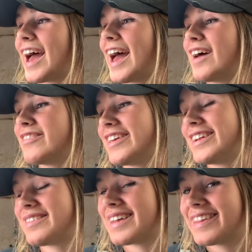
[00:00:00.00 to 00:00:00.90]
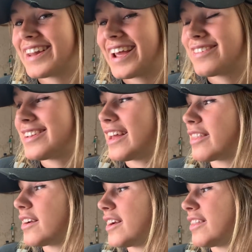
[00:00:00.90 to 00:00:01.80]
Evelyn said that I have to
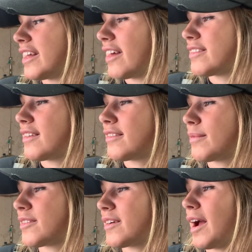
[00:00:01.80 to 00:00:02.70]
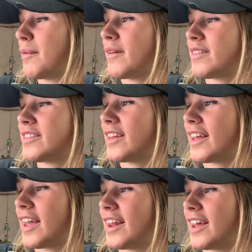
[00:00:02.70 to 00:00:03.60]
get 30,000 subscribers until
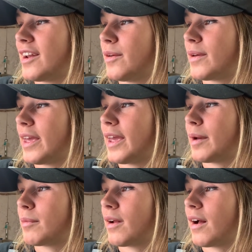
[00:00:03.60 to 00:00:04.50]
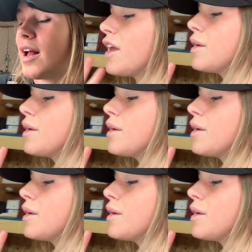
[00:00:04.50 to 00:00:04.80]
I can get a new camera.